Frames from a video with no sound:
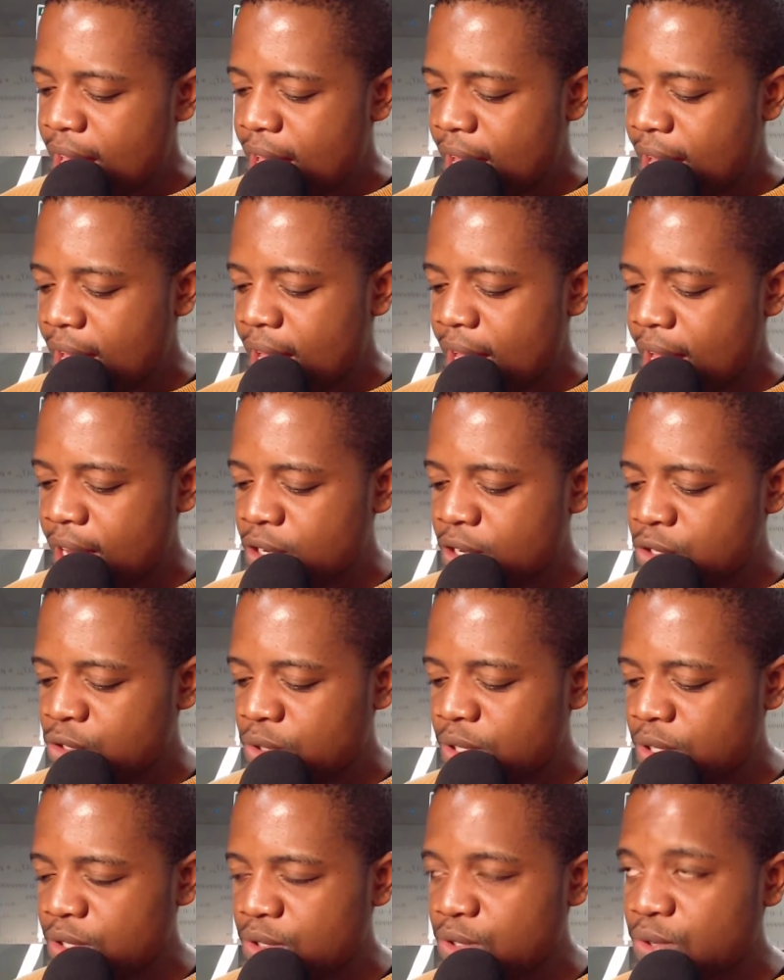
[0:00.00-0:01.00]
had a
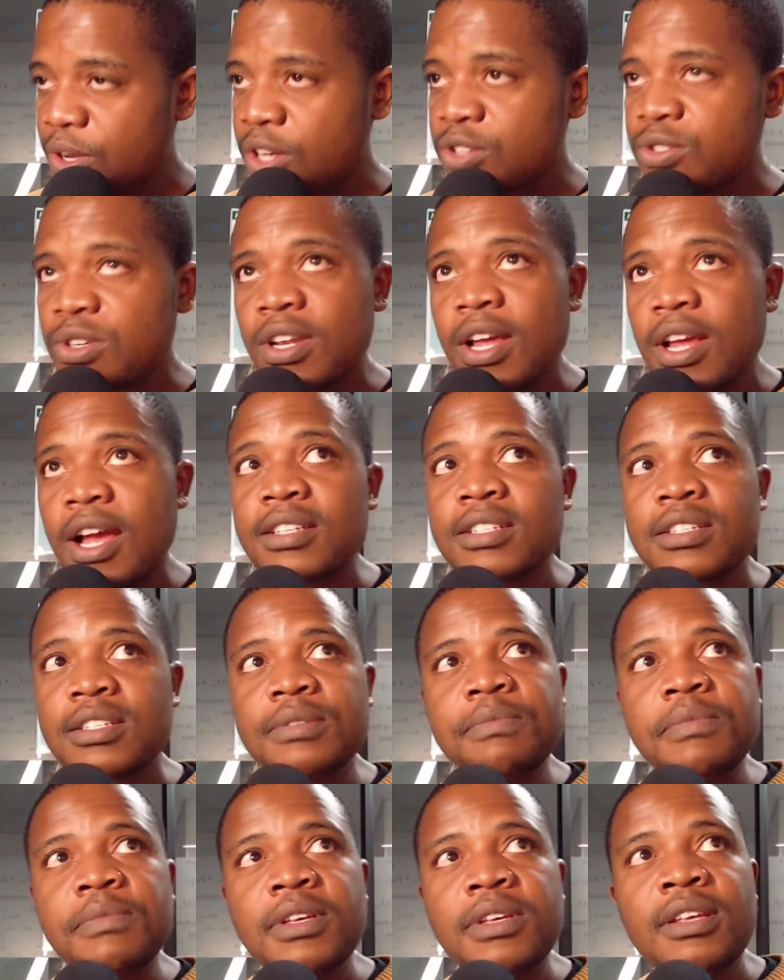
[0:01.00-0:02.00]
student who actually asked
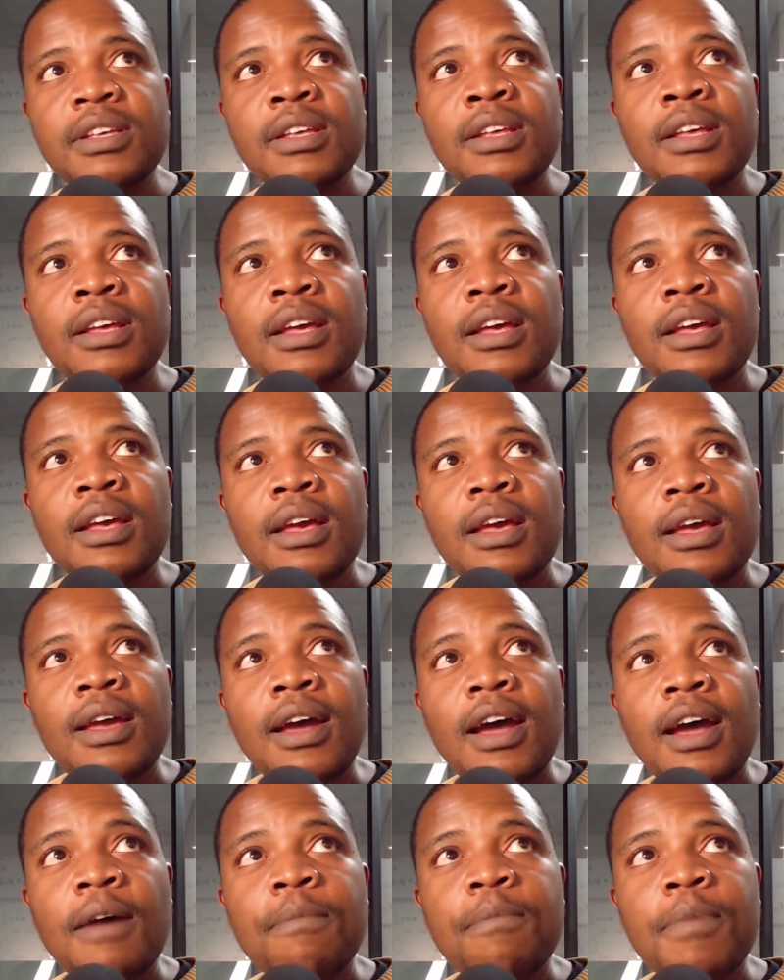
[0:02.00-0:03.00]
me
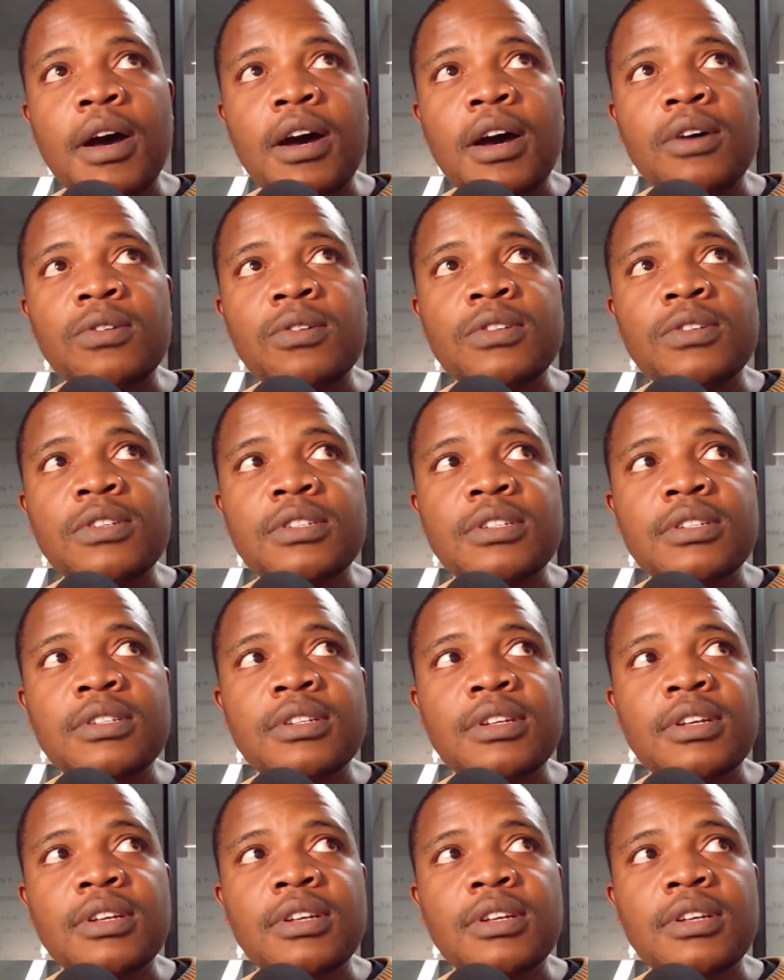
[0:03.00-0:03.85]
about